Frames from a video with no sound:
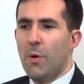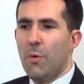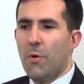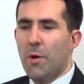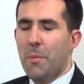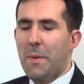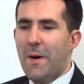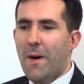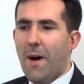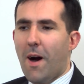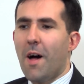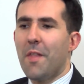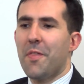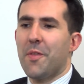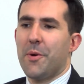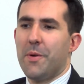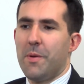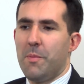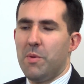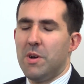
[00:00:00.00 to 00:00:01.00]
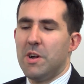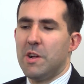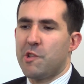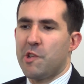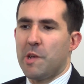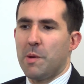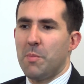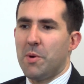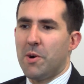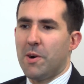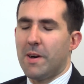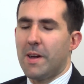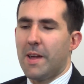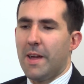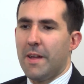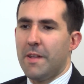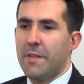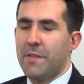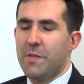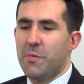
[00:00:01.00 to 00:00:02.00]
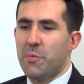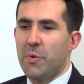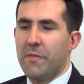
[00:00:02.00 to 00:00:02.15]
What about other emerging markets?